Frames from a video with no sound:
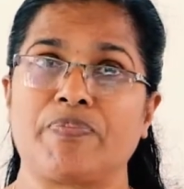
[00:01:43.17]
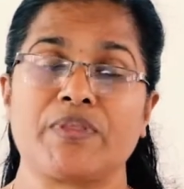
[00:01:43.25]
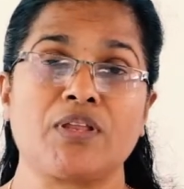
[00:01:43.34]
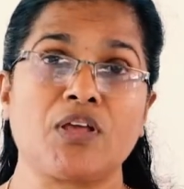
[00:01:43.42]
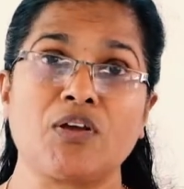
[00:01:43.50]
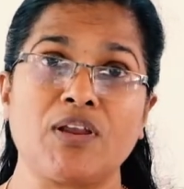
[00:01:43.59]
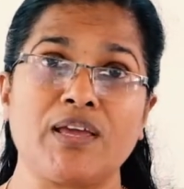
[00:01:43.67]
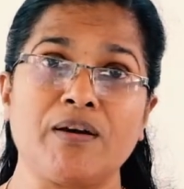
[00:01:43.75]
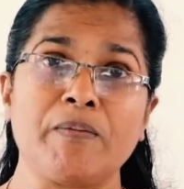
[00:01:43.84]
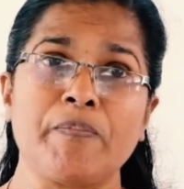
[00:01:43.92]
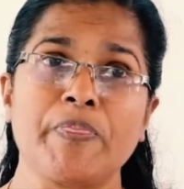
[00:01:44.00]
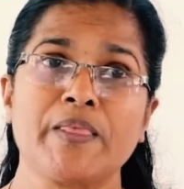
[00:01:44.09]
Are we
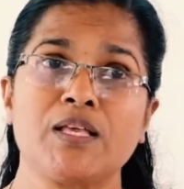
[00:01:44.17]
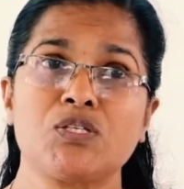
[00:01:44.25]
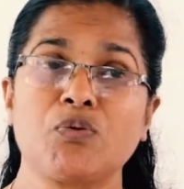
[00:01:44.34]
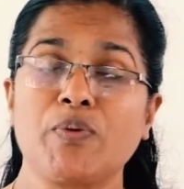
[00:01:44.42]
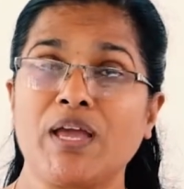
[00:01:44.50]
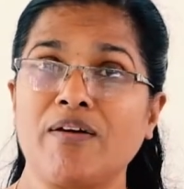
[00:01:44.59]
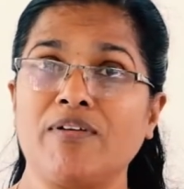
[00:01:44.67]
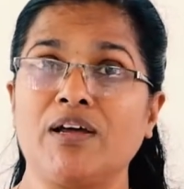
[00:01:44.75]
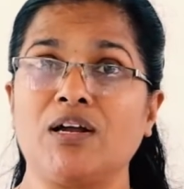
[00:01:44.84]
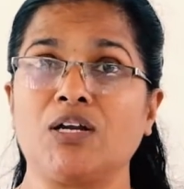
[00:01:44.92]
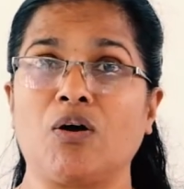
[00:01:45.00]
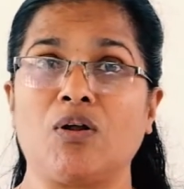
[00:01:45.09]
clear? So we have
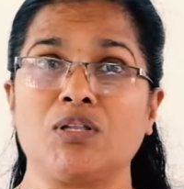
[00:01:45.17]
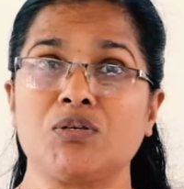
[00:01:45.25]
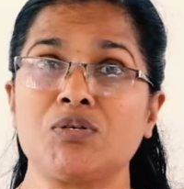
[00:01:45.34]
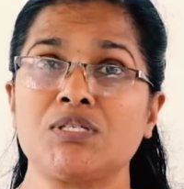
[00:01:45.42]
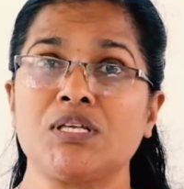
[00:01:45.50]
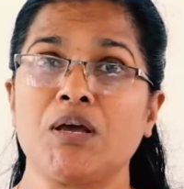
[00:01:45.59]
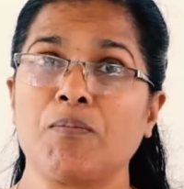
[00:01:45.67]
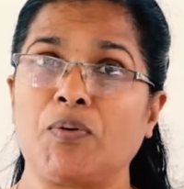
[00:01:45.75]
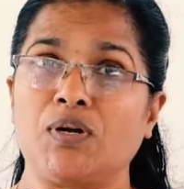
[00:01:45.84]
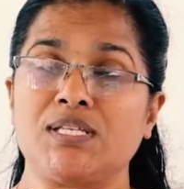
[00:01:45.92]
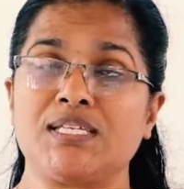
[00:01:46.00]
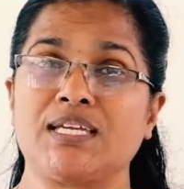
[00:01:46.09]
learned all those
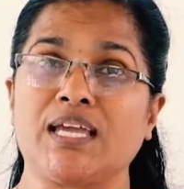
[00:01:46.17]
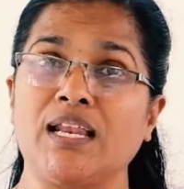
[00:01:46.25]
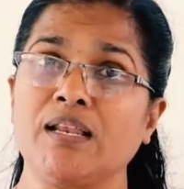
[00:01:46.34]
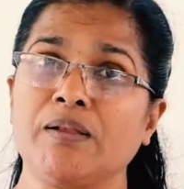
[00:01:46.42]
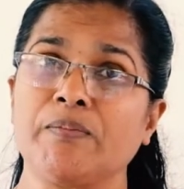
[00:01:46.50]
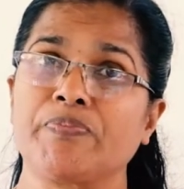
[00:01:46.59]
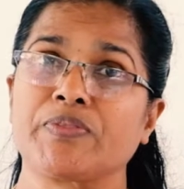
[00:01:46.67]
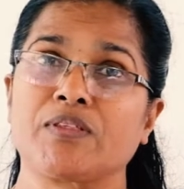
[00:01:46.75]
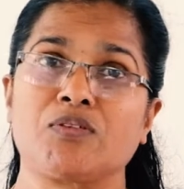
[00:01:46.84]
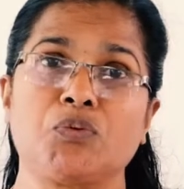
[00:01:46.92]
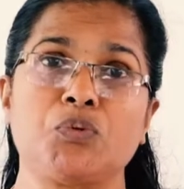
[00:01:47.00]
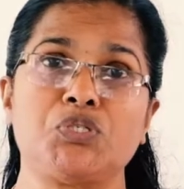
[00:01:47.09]
political,
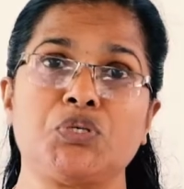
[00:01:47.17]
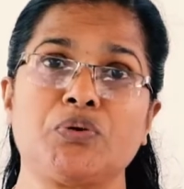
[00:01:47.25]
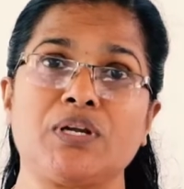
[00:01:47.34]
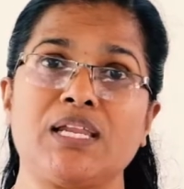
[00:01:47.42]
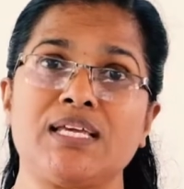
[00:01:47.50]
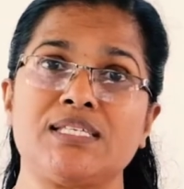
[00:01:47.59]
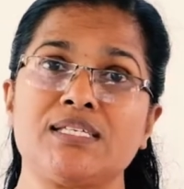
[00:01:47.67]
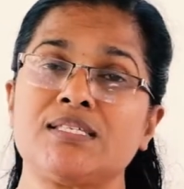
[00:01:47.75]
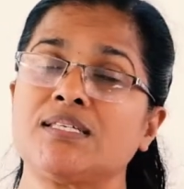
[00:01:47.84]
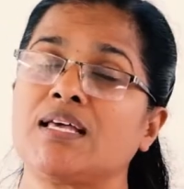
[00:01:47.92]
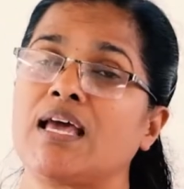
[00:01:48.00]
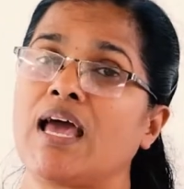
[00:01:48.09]

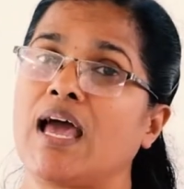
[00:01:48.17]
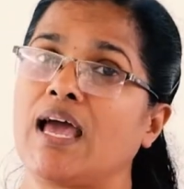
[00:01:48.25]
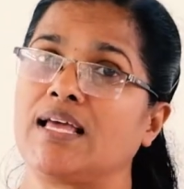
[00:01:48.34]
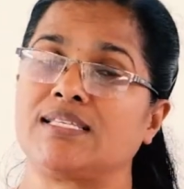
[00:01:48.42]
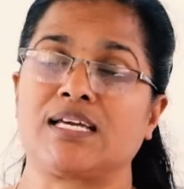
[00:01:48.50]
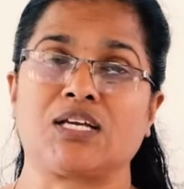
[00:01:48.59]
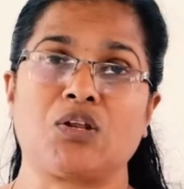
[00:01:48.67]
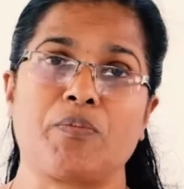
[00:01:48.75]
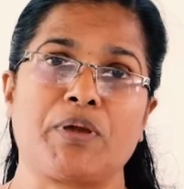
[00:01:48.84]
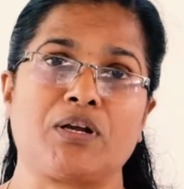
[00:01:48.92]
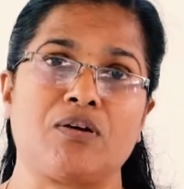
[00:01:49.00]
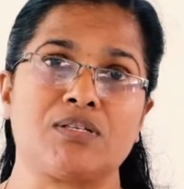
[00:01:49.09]
socio-religious and
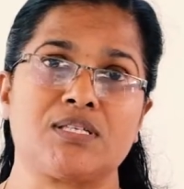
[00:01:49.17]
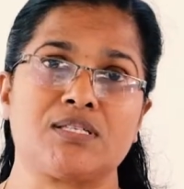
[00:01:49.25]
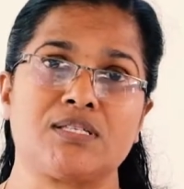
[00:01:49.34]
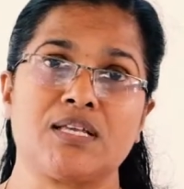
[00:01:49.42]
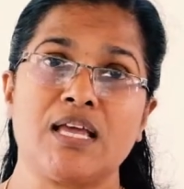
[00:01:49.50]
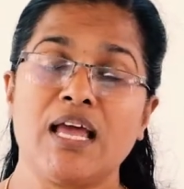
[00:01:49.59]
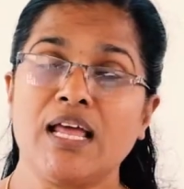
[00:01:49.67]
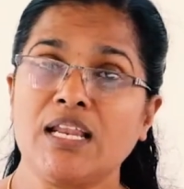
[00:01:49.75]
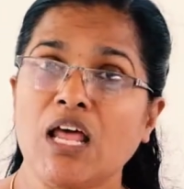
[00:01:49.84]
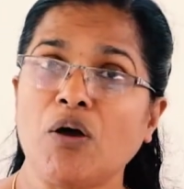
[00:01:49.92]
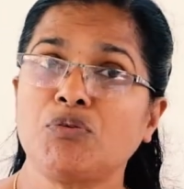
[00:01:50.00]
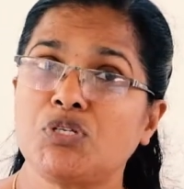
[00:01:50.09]
economic causes.
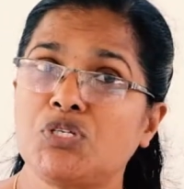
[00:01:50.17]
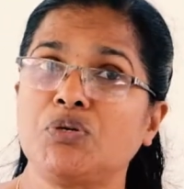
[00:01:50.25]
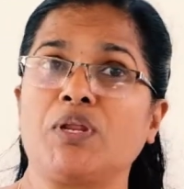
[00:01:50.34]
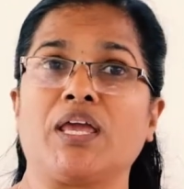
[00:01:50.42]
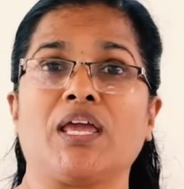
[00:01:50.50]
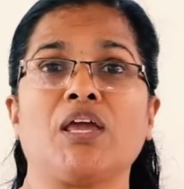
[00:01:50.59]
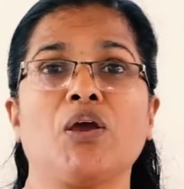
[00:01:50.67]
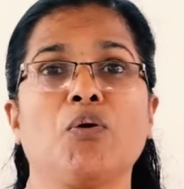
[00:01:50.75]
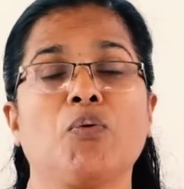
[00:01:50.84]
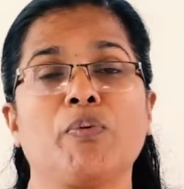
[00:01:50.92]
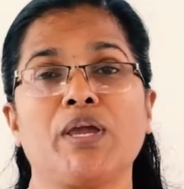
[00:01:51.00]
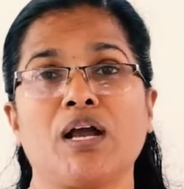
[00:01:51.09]
Now today
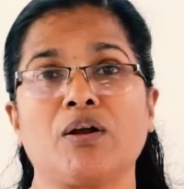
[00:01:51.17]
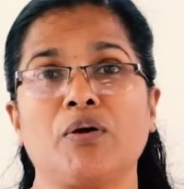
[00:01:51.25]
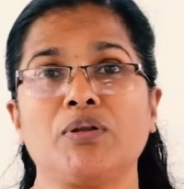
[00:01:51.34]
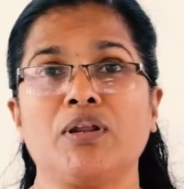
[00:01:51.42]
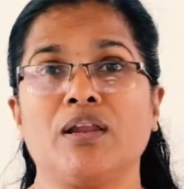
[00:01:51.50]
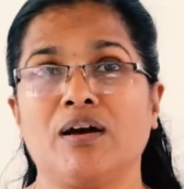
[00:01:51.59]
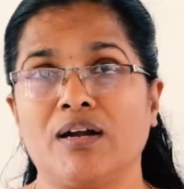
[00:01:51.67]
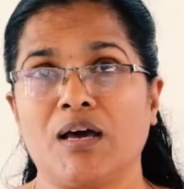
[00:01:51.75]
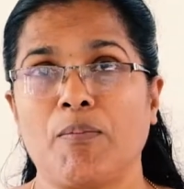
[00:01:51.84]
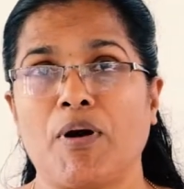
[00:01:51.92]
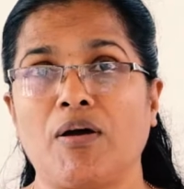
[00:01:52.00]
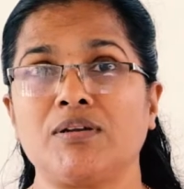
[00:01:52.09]
we are going to learn
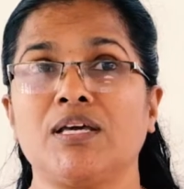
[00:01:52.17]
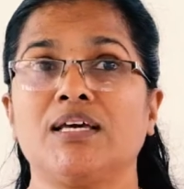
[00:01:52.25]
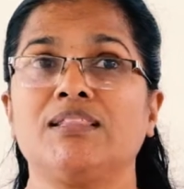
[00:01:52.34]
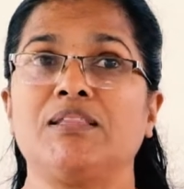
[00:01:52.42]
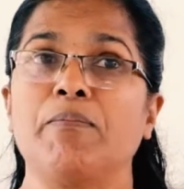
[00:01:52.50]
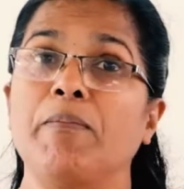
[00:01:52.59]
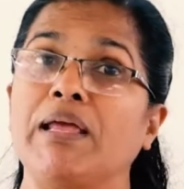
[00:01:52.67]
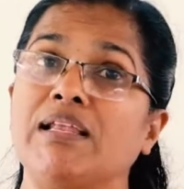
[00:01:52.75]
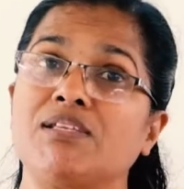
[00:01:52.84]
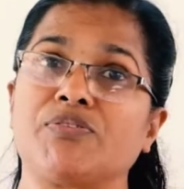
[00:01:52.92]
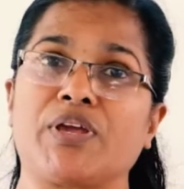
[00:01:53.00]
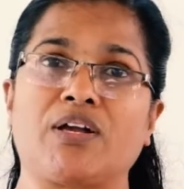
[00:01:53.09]
about the
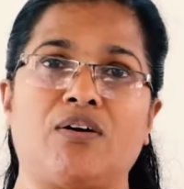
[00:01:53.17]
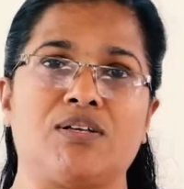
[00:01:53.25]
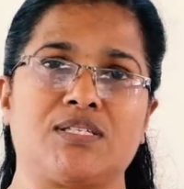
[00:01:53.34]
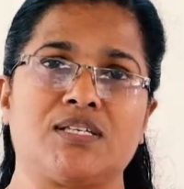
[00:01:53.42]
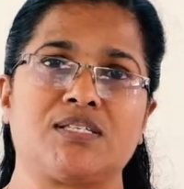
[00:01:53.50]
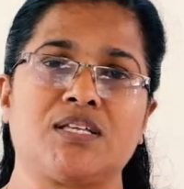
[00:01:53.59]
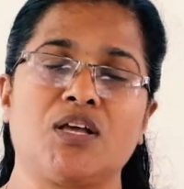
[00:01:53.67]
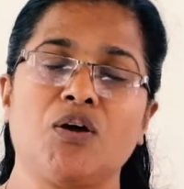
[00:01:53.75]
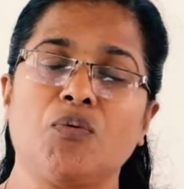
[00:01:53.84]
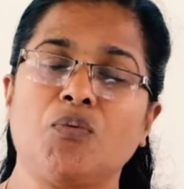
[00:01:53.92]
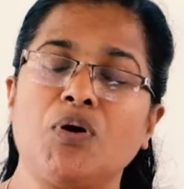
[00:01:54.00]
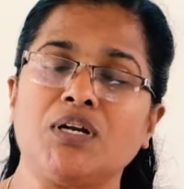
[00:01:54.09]
military causes.
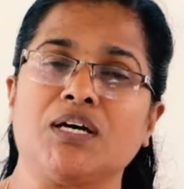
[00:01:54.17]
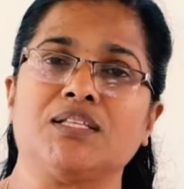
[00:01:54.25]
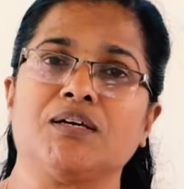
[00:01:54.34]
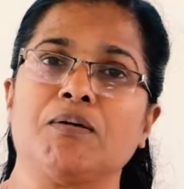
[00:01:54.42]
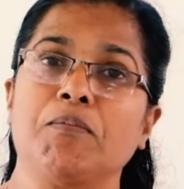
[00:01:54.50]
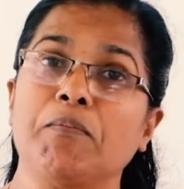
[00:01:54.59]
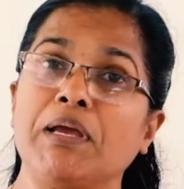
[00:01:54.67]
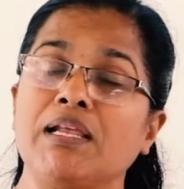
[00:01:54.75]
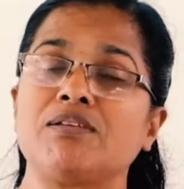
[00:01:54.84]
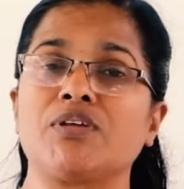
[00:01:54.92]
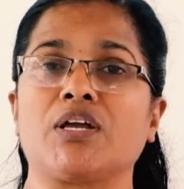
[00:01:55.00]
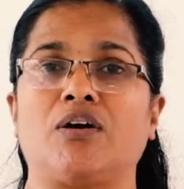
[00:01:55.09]
What are the
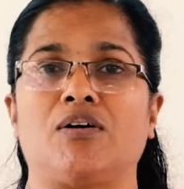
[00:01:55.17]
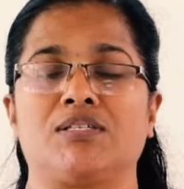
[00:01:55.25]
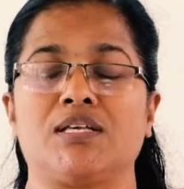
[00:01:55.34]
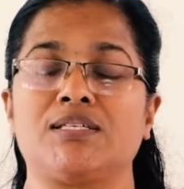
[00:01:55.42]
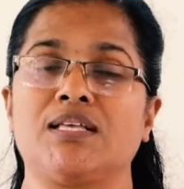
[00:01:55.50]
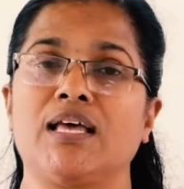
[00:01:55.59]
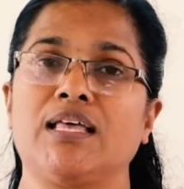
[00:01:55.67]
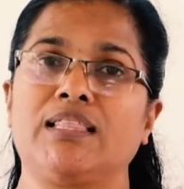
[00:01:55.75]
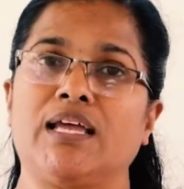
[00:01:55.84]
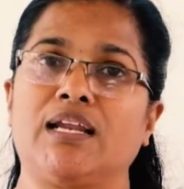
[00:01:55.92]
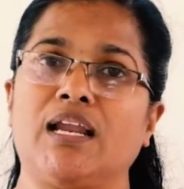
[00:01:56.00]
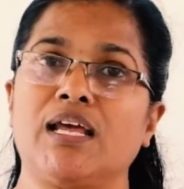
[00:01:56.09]
military causes
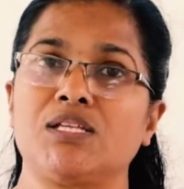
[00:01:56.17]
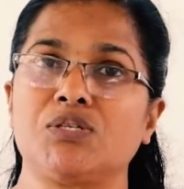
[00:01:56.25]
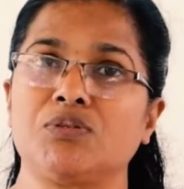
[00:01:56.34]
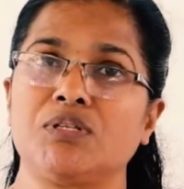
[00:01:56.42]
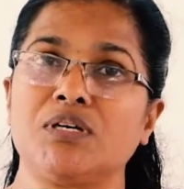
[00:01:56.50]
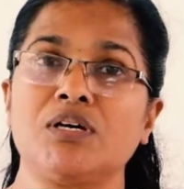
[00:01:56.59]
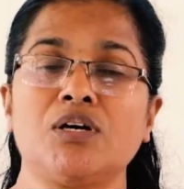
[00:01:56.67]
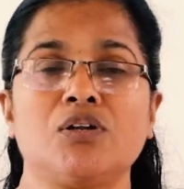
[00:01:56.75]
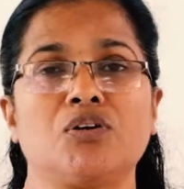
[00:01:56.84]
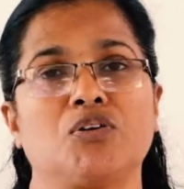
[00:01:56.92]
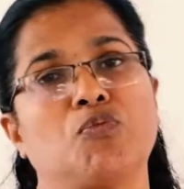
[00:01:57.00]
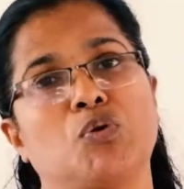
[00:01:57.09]
that led to the
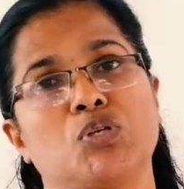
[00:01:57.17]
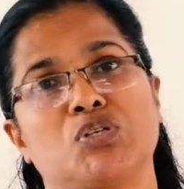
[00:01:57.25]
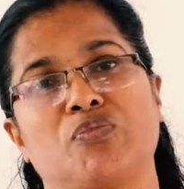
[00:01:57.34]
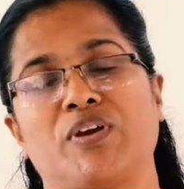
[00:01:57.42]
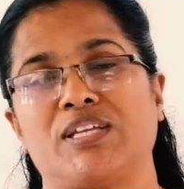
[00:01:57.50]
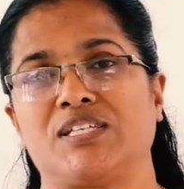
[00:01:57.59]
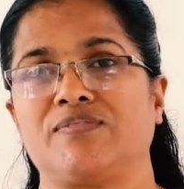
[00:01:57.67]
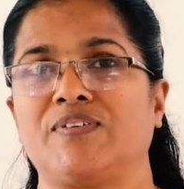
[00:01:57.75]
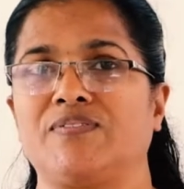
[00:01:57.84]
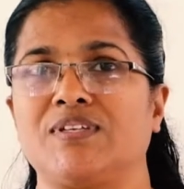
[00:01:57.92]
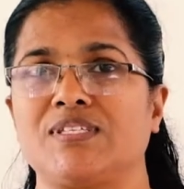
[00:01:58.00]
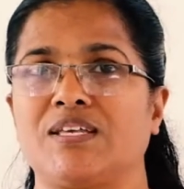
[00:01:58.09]
revolt of
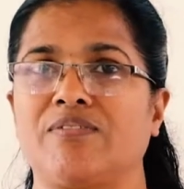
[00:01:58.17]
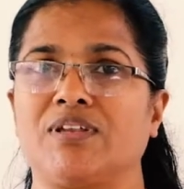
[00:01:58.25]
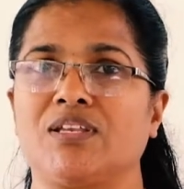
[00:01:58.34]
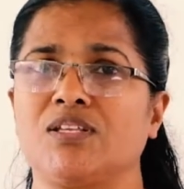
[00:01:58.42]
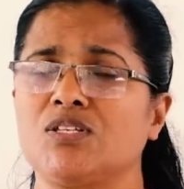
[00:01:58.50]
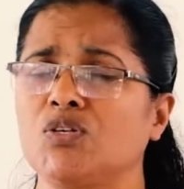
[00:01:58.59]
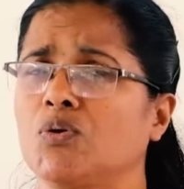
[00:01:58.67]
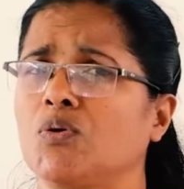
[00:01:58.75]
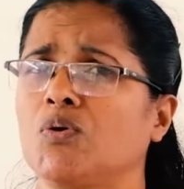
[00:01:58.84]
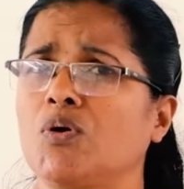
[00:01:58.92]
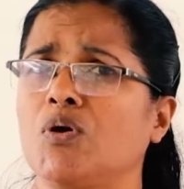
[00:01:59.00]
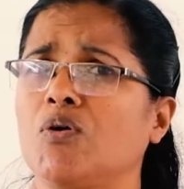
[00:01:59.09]
1857? So
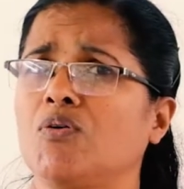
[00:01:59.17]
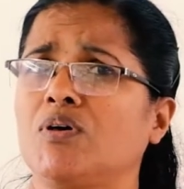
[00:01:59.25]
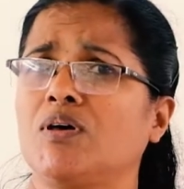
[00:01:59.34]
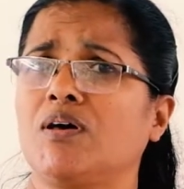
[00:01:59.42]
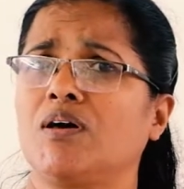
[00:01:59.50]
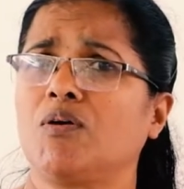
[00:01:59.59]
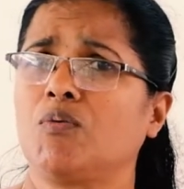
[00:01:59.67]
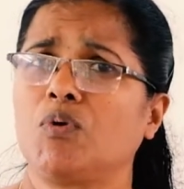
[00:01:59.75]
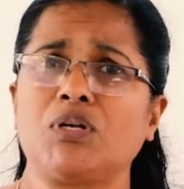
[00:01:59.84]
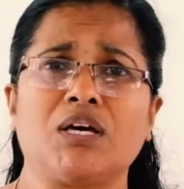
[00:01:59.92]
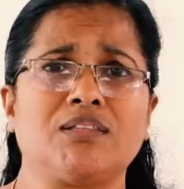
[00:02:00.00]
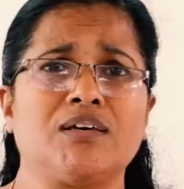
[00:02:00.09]

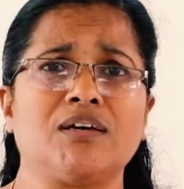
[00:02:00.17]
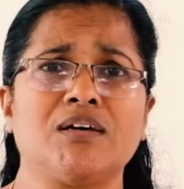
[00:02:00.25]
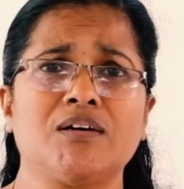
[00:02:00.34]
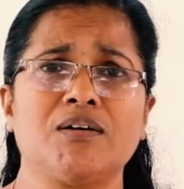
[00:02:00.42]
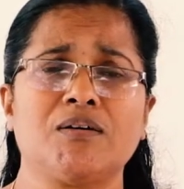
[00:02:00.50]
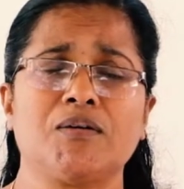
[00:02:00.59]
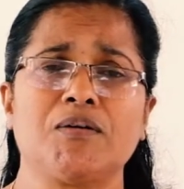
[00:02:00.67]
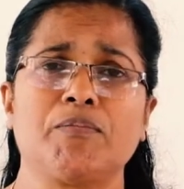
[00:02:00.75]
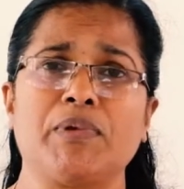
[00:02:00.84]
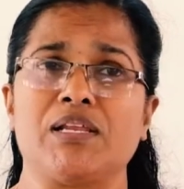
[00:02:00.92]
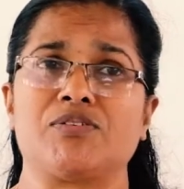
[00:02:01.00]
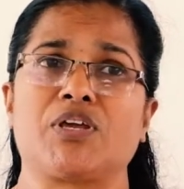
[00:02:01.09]
what are the
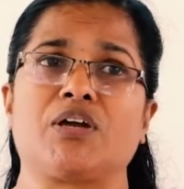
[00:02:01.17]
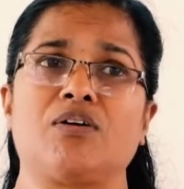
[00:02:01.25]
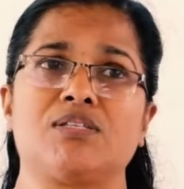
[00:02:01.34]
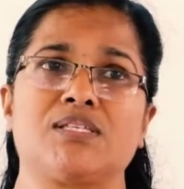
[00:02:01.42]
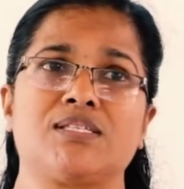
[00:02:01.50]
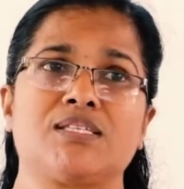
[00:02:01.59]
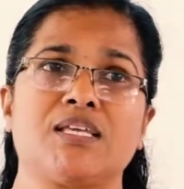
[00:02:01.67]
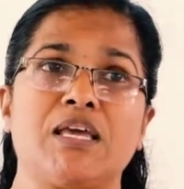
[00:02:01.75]
military causes?